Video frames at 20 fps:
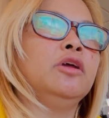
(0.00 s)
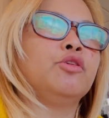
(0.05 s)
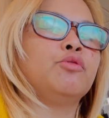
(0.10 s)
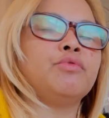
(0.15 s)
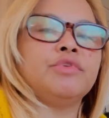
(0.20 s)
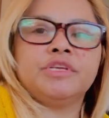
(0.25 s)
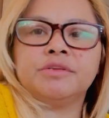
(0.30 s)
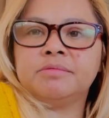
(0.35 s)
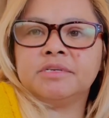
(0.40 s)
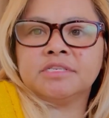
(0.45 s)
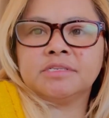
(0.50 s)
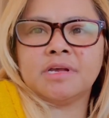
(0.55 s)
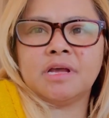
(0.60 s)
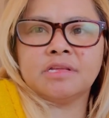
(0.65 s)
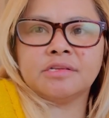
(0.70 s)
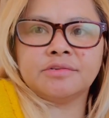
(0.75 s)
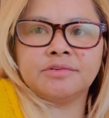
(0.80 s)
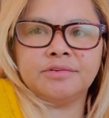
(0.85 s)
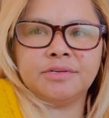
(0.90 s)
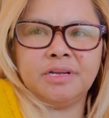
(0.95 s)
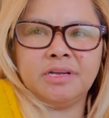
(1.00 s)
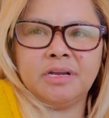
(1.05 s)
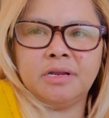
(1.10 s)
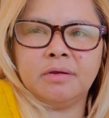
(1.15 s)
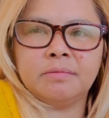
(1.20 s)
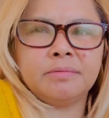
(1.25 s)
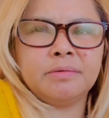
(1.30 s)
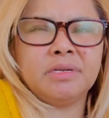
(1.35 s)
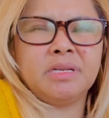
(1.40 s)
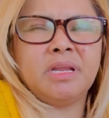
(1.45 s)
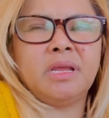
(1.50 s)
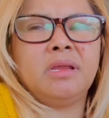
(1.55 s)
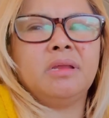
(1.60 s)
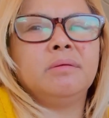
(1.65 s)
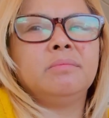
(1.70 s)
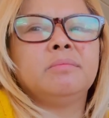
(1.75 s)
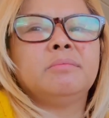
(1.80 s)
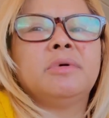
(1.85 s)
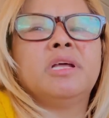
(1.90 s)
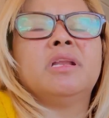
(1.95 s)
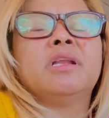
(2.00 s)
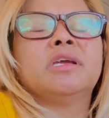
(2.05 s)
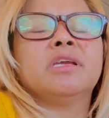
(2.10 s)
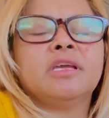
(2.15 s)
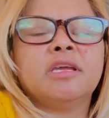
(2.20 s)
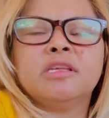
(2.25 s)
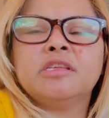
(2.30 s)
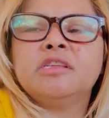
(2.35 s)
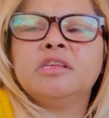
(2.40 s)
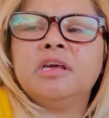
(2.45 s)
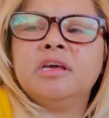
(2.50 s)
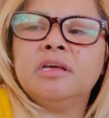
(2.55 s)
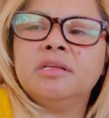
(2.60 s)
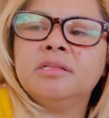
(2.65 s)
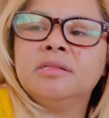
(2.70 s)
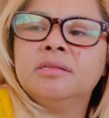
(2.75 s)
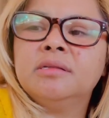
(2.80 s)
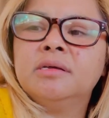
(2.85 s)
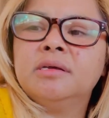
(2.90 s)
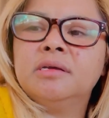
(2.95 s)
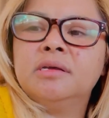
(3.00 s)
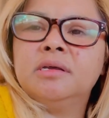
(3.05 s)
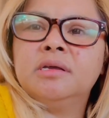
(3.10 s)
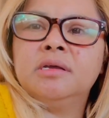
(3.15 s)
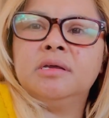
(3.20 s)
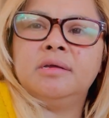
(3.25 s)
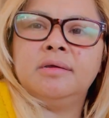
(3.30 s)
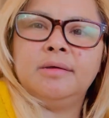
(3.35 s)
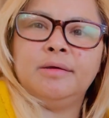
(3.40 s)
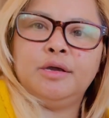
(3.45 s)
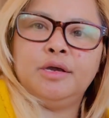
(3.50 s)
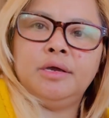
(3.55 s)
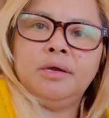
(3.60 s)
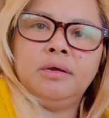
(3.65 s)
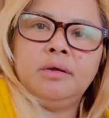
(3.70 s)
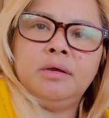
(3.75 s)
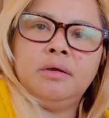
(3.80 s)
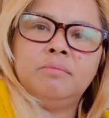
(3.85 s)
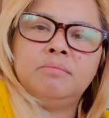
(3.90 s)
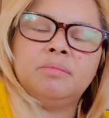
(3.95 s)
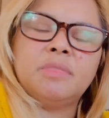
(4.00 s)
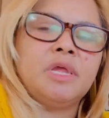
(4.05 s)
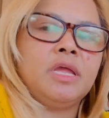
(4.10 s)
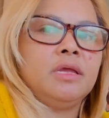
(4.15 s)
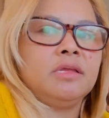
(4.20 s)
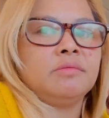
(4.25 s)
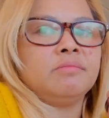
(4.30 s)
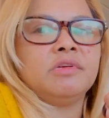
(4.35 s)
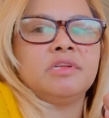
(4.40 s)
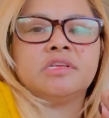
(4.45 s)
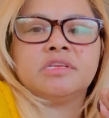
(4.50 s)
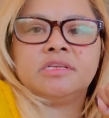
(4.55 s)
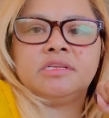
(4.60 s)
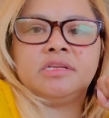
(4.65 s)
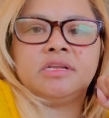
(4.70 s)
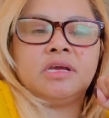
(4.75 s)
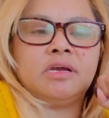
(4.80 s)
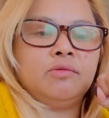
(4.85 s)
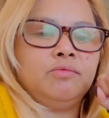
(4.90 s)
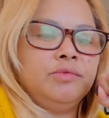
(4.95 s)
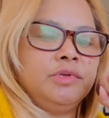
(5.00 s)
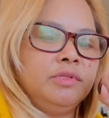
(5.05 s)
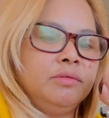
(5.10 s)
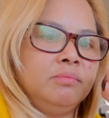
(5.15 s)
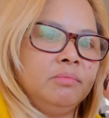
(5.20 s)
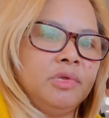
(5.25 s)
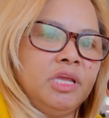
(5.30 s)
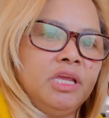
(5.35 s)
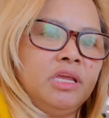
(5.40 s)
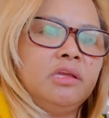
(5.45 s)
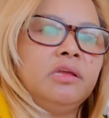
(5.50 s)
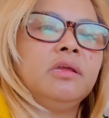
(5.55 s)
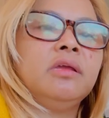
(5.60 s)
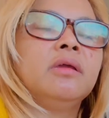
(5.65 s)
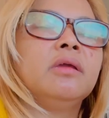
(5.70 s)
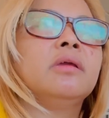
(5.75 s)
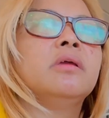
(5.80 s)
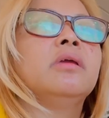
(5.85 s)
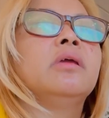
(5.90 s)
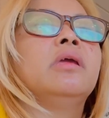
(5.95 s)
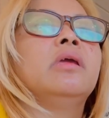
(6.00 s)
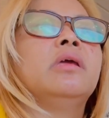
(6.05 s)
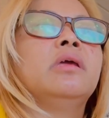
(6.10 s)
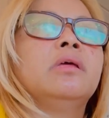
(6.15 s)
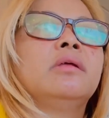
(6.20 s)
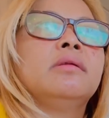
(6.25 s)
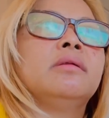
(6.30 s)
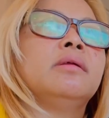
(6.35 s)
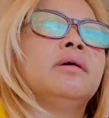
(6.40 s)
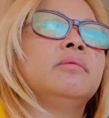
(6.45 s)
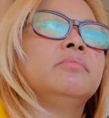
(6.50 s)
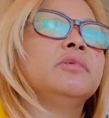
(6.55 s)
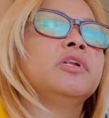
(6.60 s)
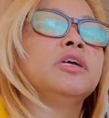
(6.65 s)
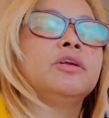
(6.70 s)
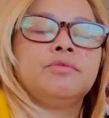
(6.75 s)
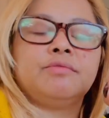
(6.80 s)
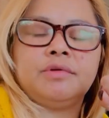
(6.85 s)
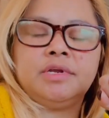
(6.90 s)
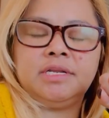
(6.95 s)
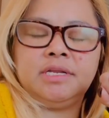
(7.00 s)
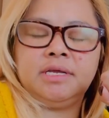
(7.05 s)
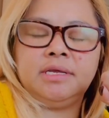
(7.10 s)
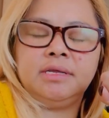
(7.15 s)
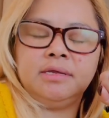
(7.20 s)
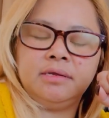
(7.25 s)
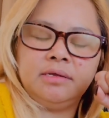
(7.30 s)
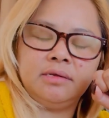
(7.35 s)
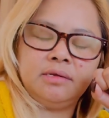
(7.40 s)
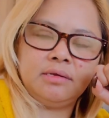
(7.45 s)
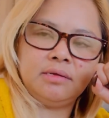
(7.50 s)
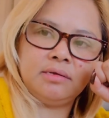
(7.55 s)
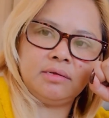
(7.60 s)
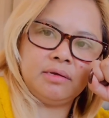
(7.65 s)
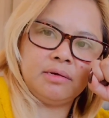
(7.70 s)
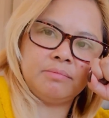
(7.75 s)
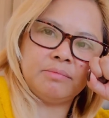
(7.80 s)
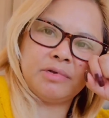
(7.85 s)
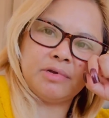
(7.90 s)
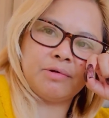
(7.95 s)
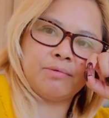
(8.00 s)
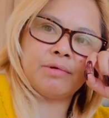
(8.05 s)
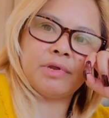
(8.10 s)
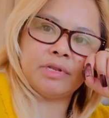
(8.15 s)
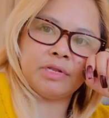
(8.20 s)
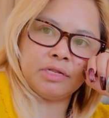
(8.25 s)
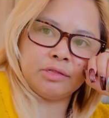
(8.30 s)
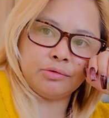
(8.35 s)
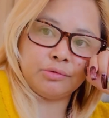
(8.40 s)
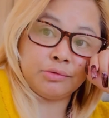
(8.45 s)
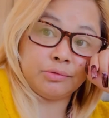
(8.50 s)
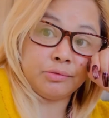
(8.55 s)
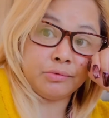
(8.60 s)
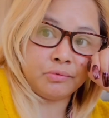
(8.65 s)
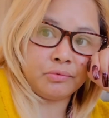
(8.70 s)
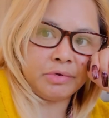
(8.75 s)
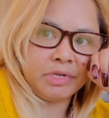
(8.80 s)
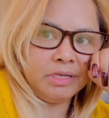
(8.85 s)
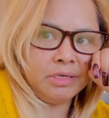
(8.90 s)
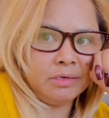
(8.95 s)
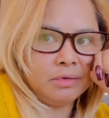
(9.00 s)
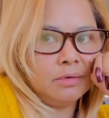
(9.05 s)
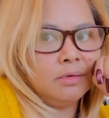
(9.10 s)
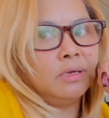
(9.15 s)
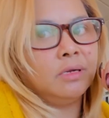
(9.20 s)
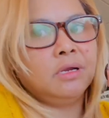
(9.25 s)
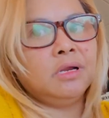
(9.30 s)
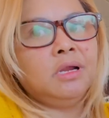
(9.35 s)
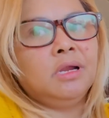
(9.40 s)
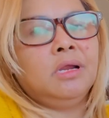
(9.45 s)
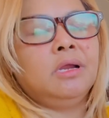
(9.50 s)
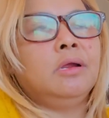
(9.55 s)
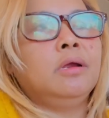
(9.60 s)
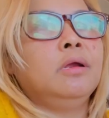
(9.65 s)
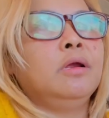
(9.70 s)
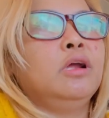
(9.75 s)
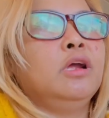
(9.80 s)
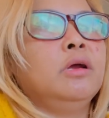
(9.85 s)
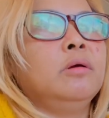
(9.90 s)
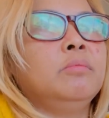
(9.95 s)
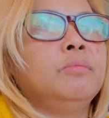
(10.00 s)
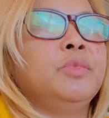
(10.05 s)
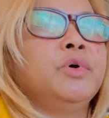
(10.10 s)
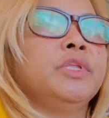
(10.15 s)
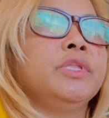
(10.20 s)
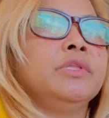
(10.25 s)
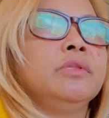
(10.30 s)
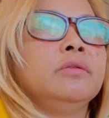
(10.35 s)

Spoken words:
Christmas concert and everything. But like I said, my husband's not with me, and I'm not ready to do it. But